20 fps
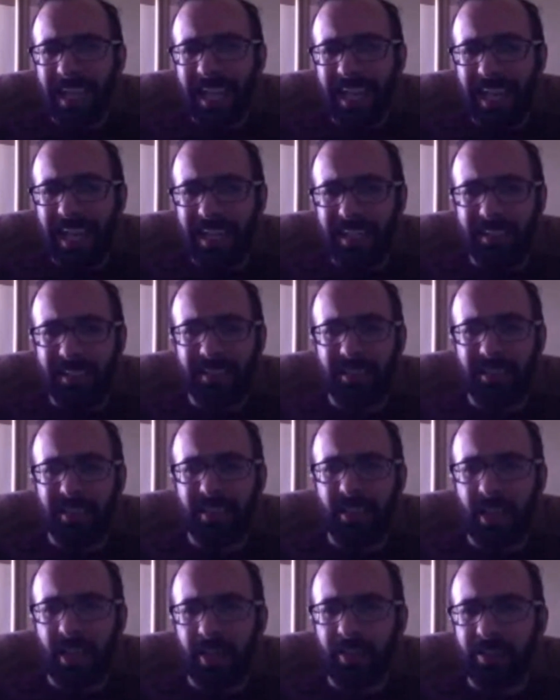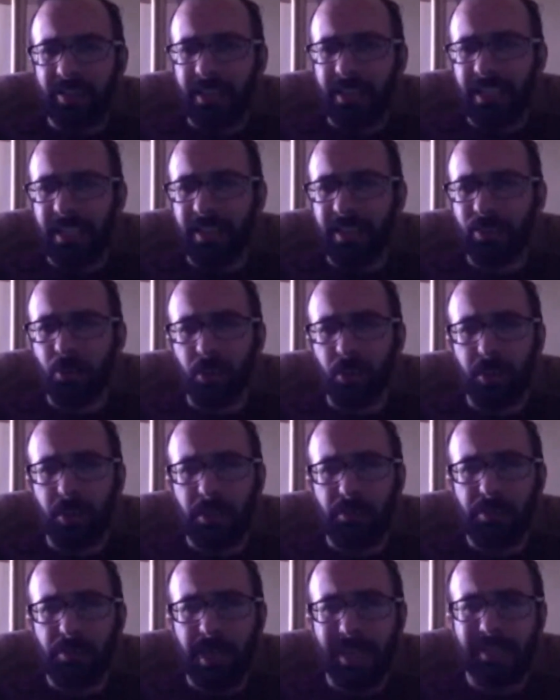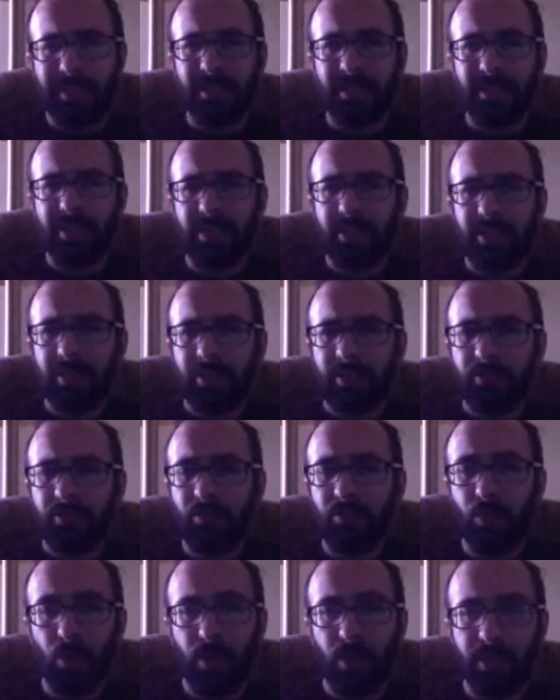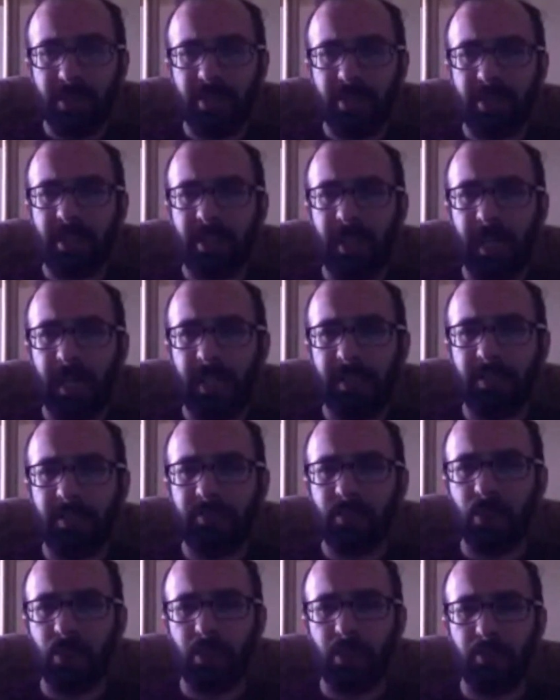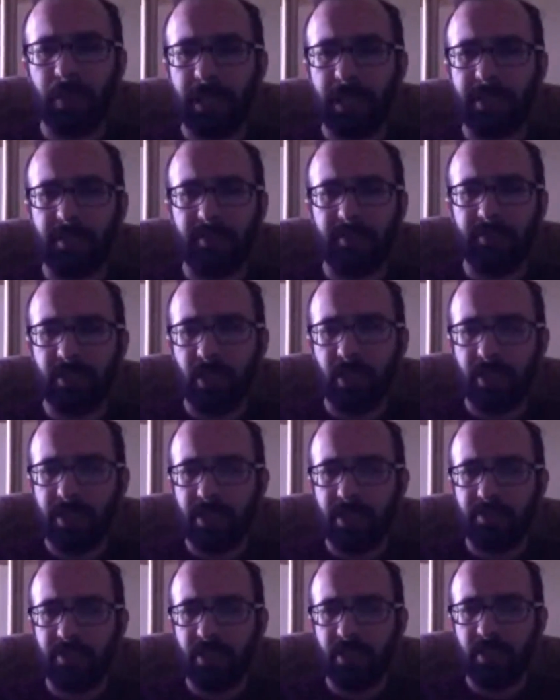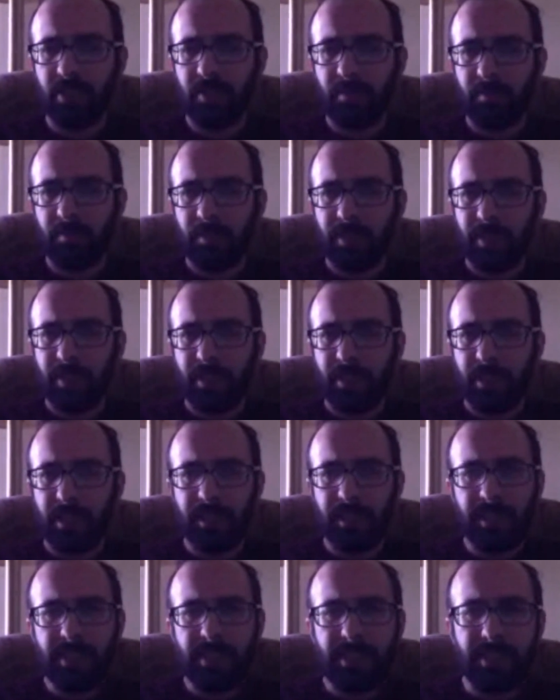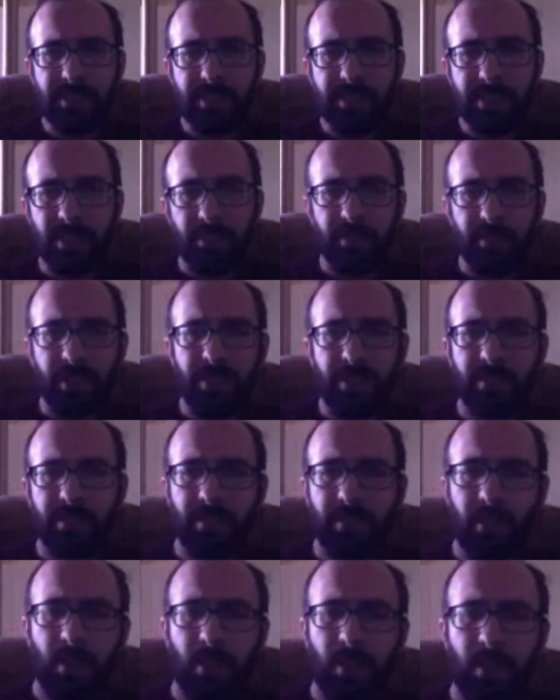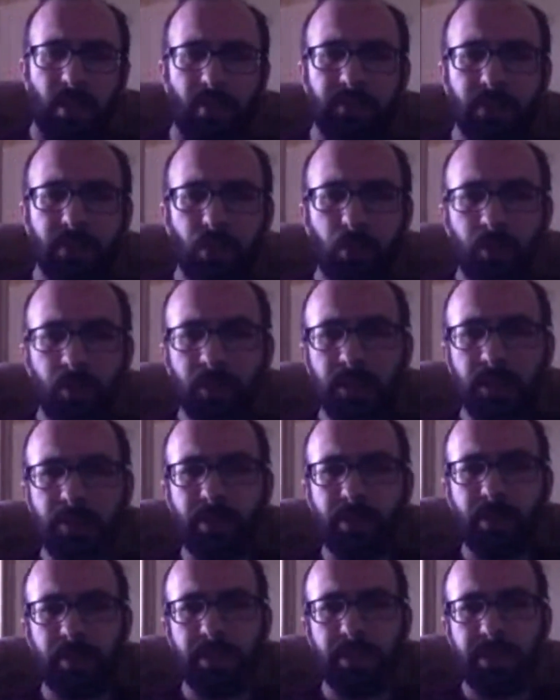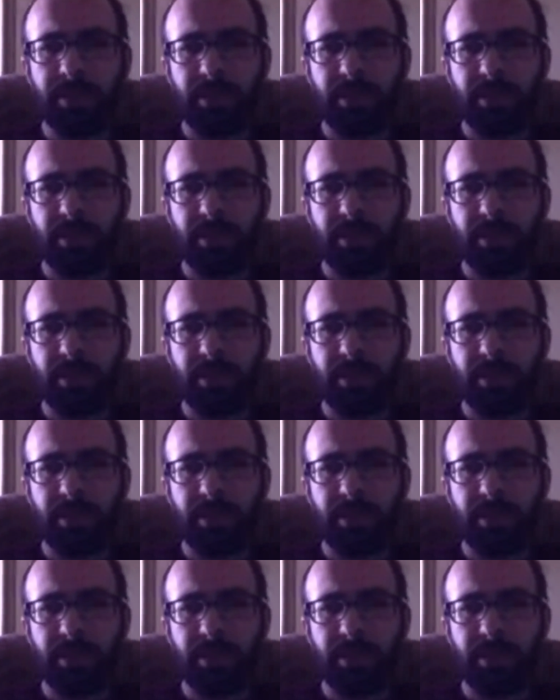anything other than a dogmatic, worst kind of dogmatic philosophy. It is in the service of neoliberalist